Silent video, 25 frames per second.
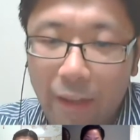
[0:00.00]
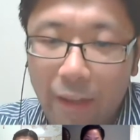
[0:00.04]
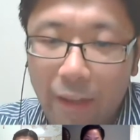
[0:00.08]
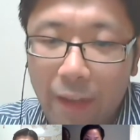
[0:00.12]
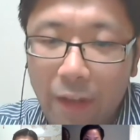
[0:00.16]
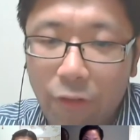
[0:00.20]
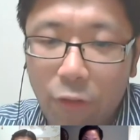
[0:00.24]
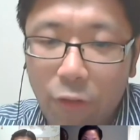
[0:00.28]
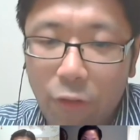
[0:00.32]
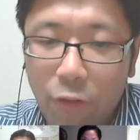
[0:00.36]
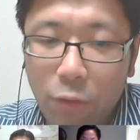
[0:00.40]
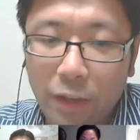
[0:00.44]
I
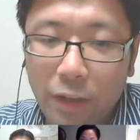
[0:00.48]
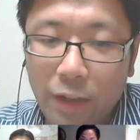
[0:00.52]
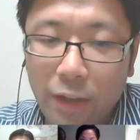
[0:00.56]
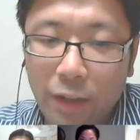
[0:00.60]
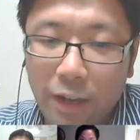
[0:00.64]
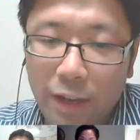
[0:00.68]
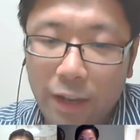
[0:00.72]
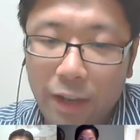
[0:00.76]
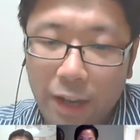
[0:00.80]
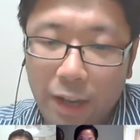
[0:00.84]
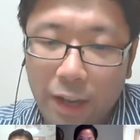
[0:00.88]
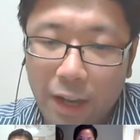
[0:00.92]
never
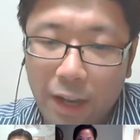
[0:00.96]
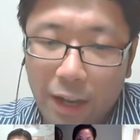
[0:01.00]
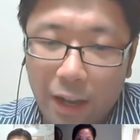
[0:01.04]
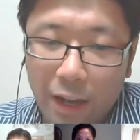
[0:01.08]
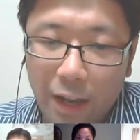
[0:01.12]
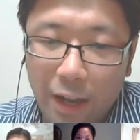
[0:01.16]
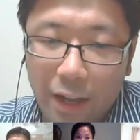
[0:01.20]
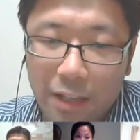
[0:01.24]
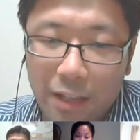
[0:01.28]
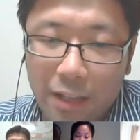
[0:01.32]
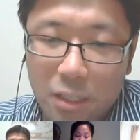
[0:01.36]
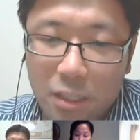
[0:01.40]
really
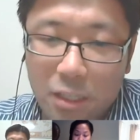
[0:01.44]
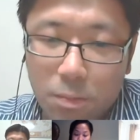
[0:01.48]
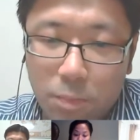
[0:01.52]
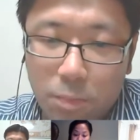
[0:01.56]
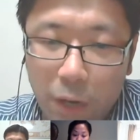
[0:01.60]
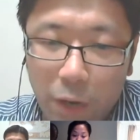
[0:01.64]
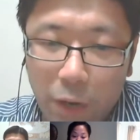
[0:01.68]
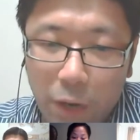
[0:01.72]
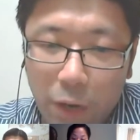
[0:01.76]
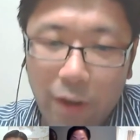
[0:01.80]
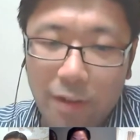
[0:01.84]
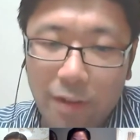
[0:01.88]

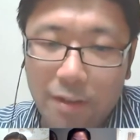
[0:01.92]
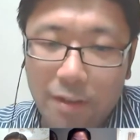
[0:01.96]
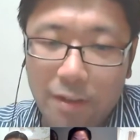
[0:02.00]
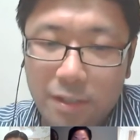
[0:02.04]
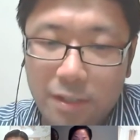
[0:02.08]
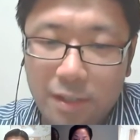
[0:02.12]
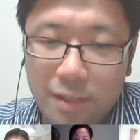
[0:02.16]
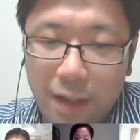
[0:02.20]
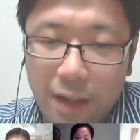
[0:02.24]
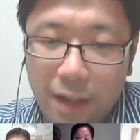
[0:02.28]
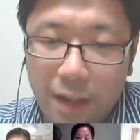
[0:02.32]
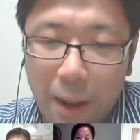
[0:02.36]

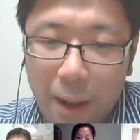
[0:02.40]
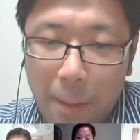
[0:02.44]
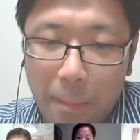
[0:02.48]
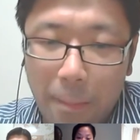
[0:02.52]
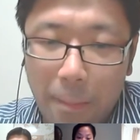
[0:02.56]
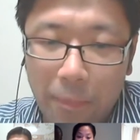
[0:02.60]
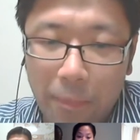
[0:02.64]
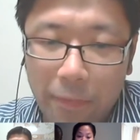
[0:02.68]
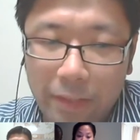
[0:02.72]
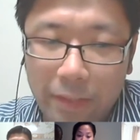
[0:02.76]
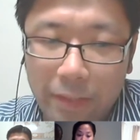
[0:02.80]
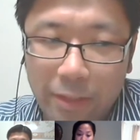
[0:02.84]
experienced
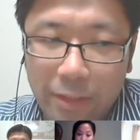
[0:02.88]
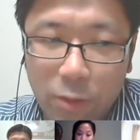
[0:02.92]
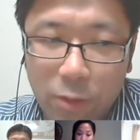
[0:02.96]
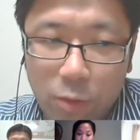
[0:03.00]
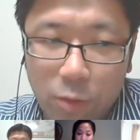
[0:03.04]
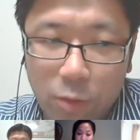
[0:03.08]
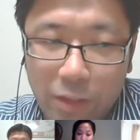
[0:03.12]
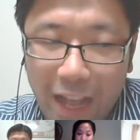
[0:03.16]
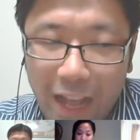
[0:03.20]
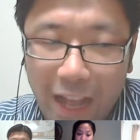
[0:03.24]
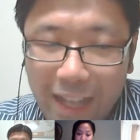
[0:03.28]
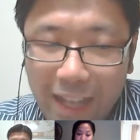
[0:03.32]

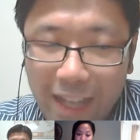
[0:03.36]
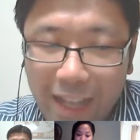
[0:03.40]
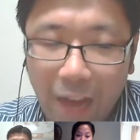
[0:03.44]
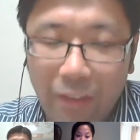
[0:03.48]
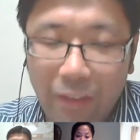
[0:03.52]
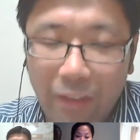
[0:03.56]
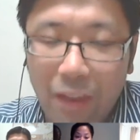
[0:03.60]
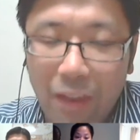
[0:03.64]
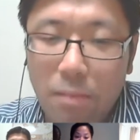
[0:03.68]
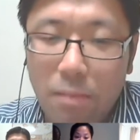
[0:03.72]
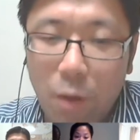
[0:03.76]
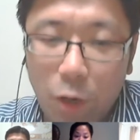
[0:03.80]
that
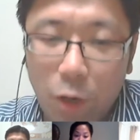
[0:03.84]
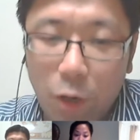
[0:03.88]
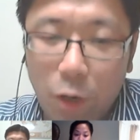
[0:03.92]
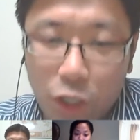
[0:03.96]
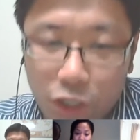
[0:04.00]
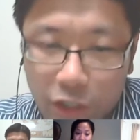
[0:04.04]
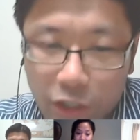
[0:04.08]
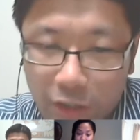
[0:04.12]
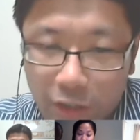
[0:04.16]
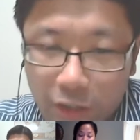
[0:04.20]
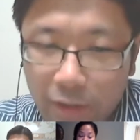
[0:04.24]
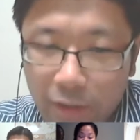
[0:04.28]
kind of
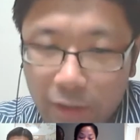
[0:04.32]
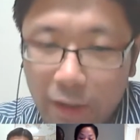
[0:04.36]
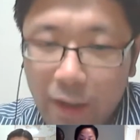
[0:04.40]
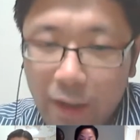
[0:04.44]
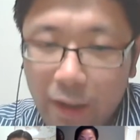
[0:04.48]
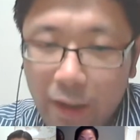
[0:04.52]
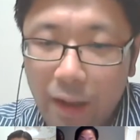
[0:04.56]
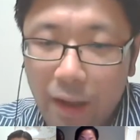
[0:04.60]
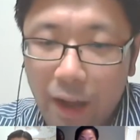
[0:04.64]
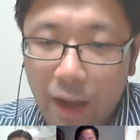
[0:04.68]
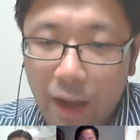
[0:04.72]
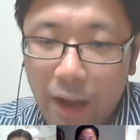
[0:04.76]
emotion
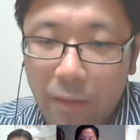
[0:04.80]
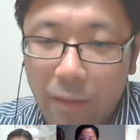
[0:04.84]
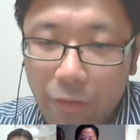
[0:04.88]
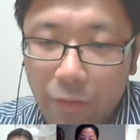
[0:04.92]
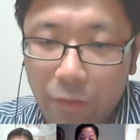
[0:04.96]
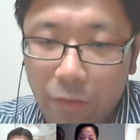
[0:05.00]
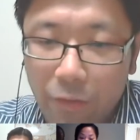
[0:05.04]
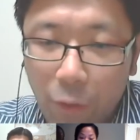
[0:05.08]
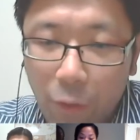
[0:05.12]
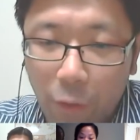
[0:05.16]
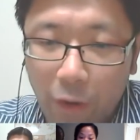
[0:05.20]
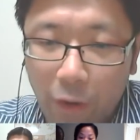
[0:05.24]

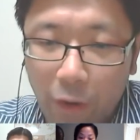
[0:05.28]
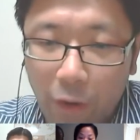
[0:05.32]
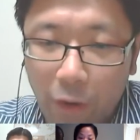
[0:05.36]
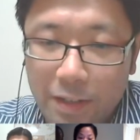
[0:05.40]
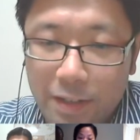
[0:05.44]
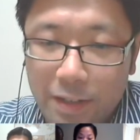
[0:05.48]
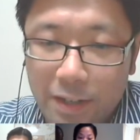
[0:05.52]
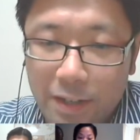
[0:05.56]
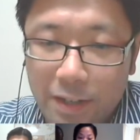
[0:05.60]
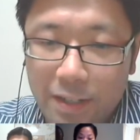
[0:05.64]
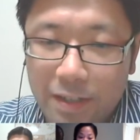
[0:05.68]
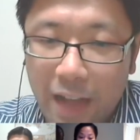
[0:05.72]
before.
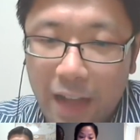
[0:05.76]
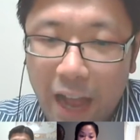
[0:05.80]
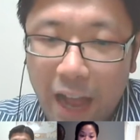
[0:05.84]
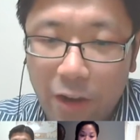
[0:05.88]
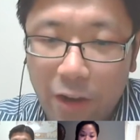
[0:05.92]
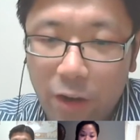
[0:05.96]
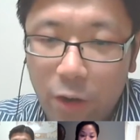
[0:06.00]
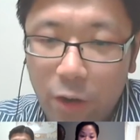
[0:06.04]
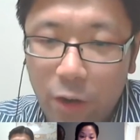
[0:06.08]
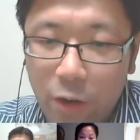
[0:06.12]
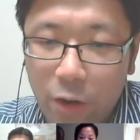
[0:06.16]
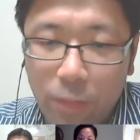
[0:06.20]
It's just
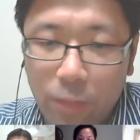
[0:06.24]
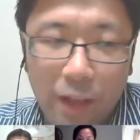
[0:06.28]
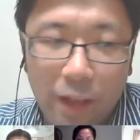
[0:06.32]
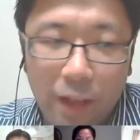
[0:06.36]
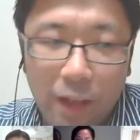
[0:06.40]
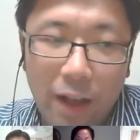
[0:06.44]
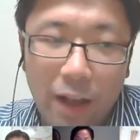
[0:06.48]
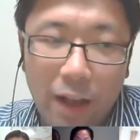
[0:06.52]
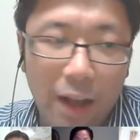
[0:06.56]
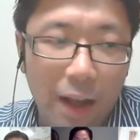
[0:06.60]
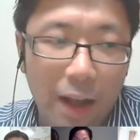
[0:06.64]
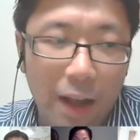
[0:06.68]
that, you know,
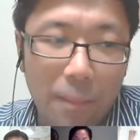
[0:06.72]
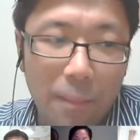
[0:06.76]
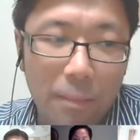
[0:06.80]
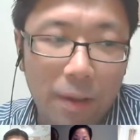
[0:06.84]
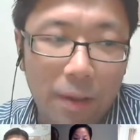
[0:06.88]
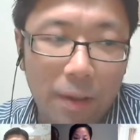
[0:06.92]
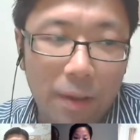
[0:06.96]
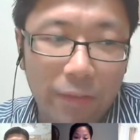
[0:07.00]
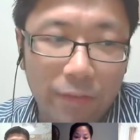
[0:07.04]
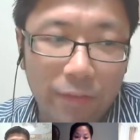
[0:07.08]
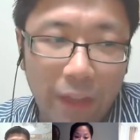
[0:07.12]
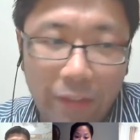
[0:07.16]

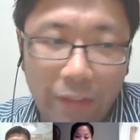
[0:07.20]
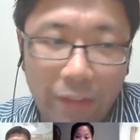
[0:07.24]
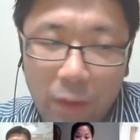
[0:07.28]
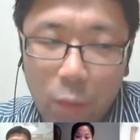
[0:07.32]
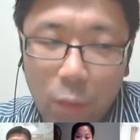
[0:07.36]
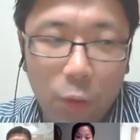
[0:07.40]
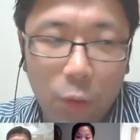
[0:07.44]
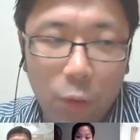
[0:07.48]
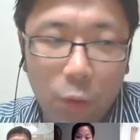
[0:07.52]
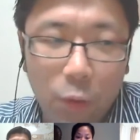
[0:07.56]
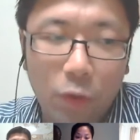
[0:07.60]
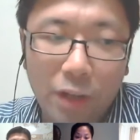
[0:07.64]
but
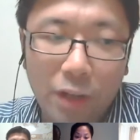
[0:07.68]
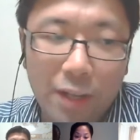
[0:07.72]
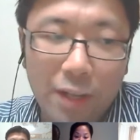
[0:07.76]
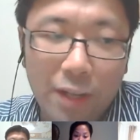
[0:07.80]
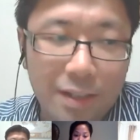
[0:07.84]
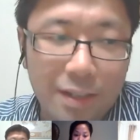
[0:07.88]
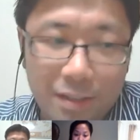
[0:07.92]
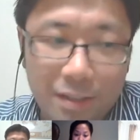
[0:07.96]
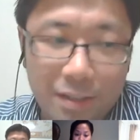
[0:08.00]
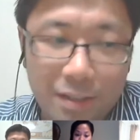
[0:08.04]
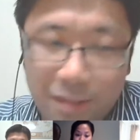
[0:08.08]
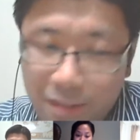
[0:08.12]
David Wood
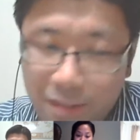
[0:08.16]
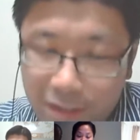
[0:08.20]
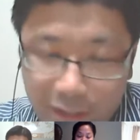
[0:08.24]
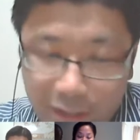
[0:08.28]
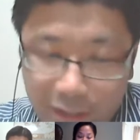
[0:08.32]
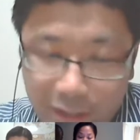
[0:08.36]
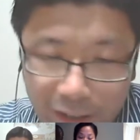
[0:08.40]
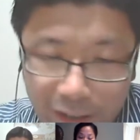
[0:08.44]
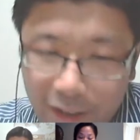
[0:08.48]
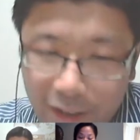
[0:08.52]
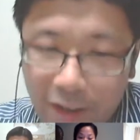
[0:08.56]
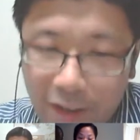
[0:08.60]
really
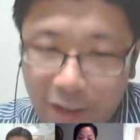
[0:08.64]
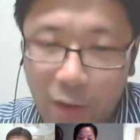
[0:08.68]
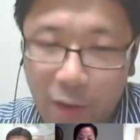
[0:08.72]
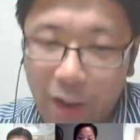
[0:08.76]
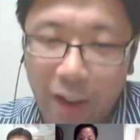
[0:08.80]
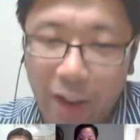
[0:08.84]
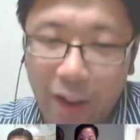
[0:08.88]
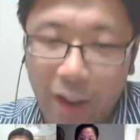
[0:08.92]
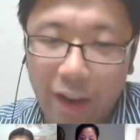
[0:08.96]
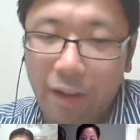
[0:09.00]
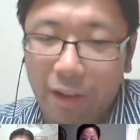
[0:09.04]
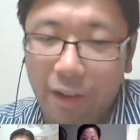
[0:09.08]
does, you know,
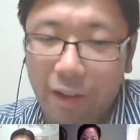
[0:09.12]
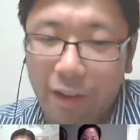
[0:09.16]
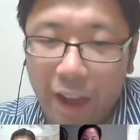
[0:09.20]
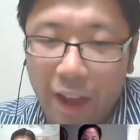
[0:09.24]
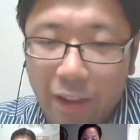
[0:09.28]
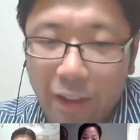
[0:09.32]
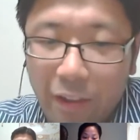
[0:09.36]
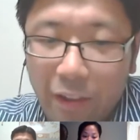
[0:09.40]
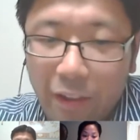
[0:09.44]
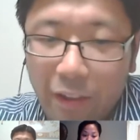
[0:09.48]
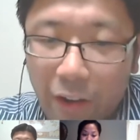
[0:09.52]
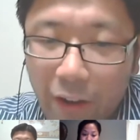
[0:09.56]
hit it on the
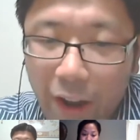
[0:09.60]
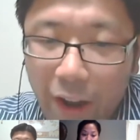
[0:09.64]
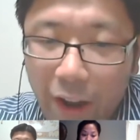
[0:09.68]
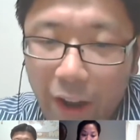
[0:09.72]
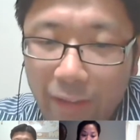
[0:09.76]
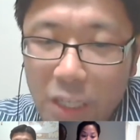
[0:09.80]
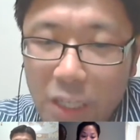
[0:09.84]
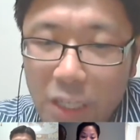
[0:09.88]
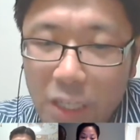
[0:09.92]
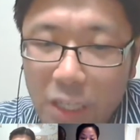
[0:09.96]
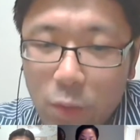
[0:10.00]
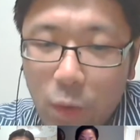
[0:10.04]
head there.
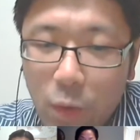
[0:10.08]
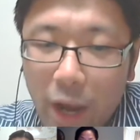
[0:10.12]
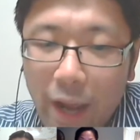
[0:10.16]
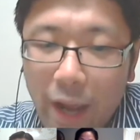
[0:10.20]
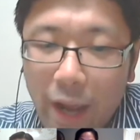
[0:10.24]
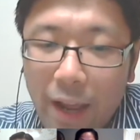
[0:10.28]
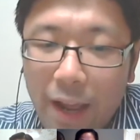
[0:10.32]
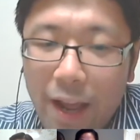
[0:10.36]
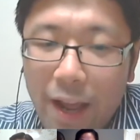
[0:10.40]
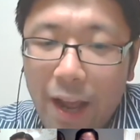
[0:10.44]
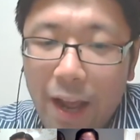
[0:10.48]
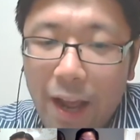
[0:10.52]
And that's
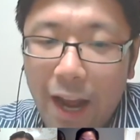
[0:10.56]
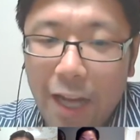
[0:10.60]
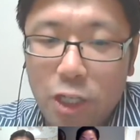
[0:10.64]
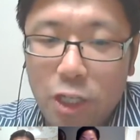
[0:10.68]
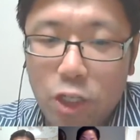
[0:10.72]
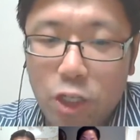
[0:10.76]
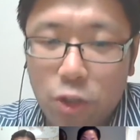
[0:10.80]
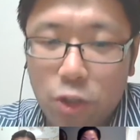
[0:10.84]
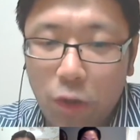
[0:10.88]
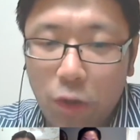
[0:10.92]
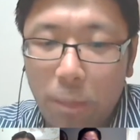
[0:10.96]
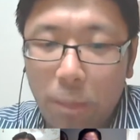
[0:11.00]
why
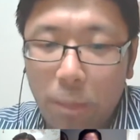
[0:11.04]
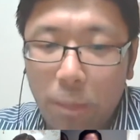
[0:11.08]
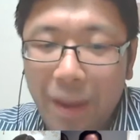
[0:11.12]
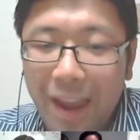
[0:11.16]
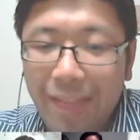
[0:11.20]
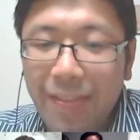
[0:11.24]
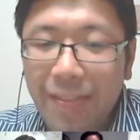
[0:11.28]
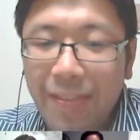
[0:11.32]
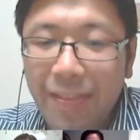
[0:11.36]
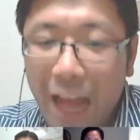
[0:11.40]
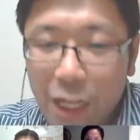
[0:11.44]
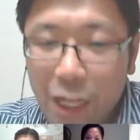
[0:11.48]
I started to
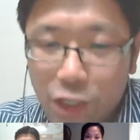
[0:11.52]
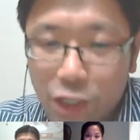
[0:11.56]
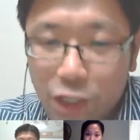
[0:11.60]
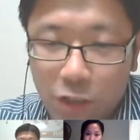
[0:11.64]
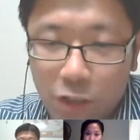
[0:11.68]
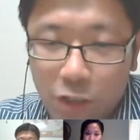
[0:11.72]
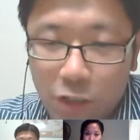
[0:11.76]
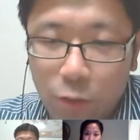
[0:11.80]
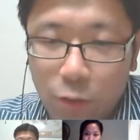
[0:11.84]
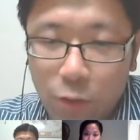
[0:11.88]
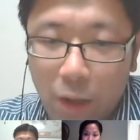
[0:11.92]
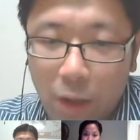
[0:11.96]
pay
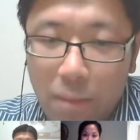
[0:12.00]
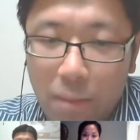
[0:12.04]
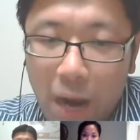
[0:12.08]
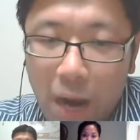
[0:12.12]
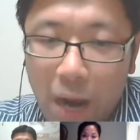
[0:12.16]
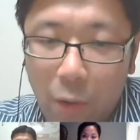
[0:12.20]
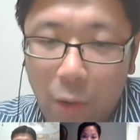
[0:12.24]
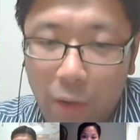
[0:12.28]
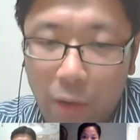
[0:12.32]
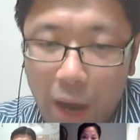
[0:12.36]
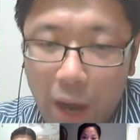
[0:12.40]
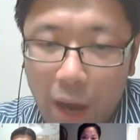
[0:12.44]
attention to
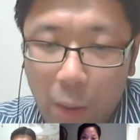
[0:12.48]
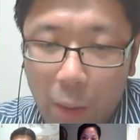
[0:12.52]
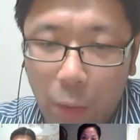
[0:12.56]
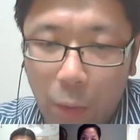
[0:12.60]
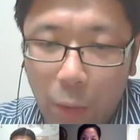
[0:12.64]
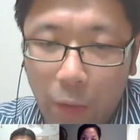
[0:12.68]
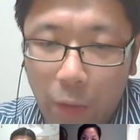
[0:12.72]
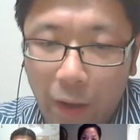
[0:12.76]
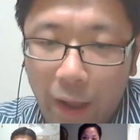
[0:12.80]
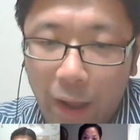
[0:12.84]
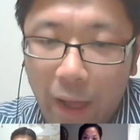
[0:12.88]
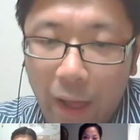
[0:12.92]
Empower Network.